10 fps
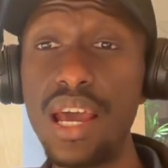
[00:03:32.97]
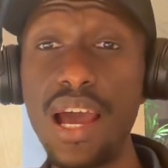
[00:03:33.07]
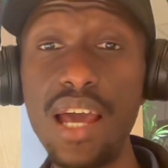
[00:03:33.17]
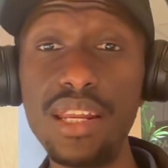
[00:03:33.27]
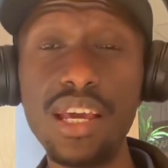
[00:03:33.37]

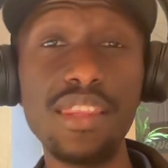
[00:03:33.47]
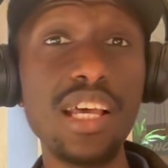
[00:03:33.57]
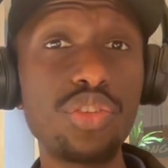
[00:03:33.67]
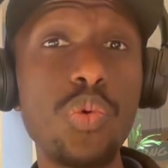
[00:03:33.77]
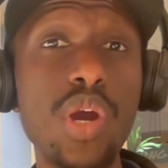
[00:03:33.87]
And
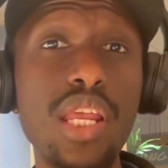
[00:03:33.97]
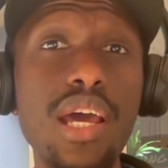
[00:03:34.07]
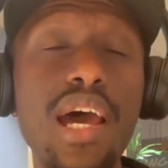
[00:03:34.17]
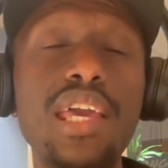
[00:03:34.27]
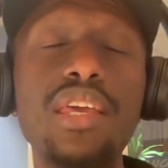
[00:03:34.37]
that's when
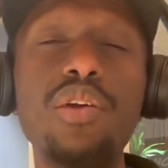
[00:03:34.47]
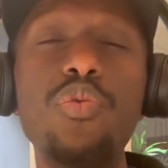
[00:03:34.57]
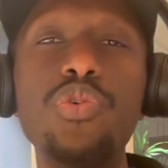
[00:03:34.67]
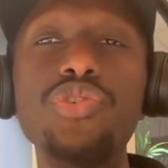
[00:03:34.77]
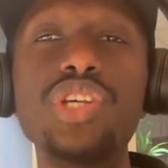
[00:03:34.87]
I
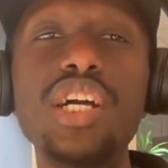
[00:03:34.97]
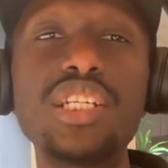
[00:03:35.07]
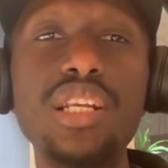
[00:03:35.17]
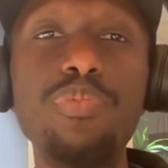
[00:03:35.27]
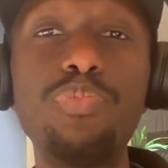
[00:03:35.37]
was
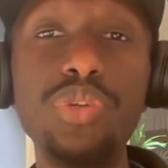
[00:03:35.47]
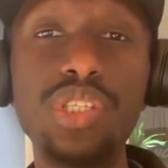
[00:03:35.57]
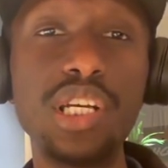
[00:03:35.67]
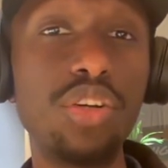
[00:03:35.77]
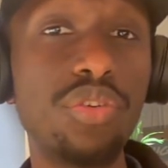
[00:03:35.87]
actually
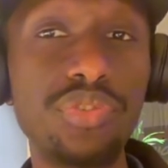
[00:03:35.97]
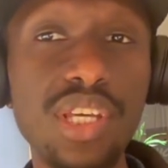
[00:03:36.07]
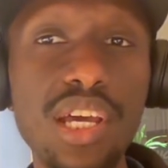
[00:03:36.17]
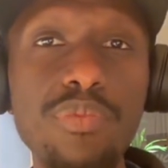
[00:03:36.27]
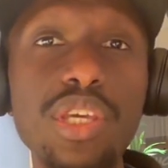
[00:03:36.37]
putting a lot of
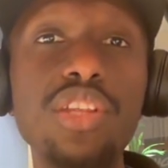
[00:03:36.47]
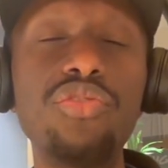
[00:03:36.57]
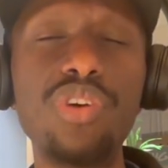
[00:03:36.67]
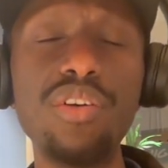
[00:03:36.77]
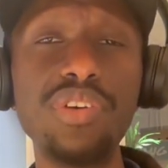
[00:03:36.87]
time in
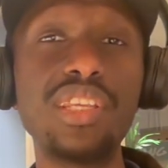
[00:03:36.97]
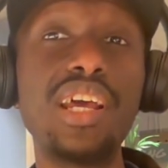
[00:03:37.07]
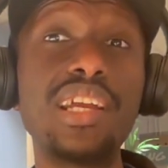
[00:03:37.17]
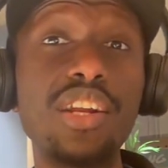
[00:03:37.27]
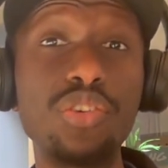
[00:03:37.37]
traffic that
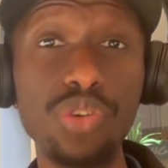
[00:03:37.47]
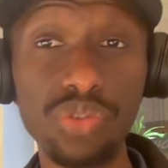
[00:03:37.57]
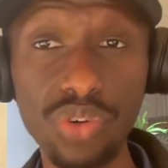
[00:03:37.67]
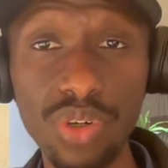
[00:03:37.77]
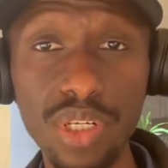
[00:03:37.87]
I can
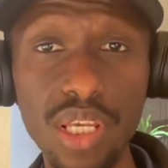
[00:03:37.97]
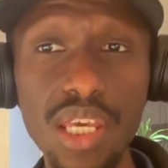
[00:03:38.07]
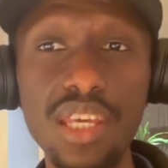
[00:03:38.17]
control,